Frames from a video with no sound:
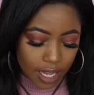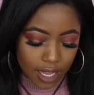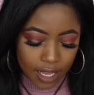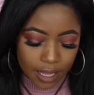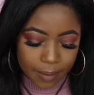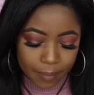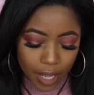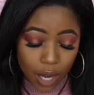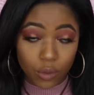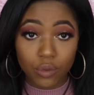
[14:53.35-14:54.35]

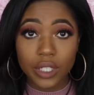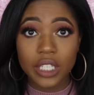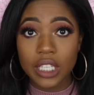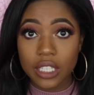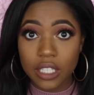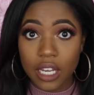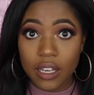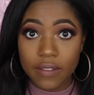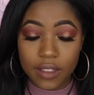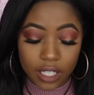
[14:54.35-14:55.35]
I really
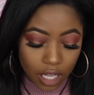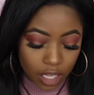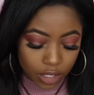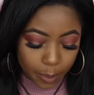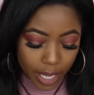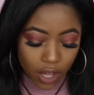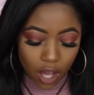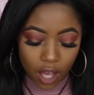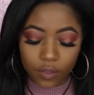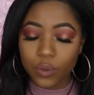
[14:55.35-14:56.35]
love the color
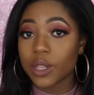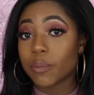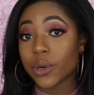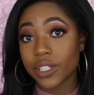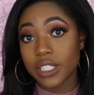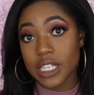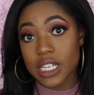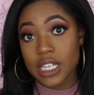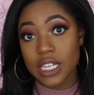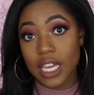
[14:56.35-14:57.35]
payoff with
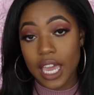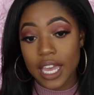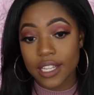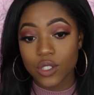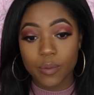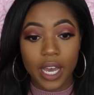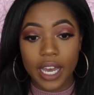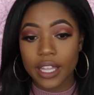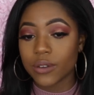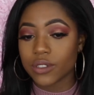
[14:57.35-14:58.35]
Burgundy and
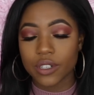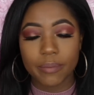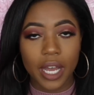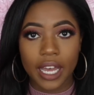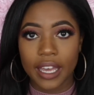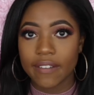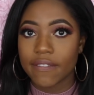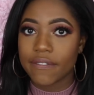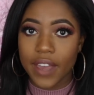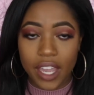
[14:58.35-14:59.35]
Dubai. Those are my
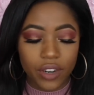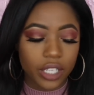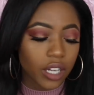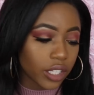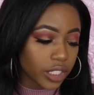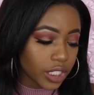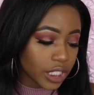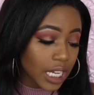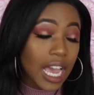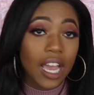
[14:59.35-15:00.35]
favorite colors.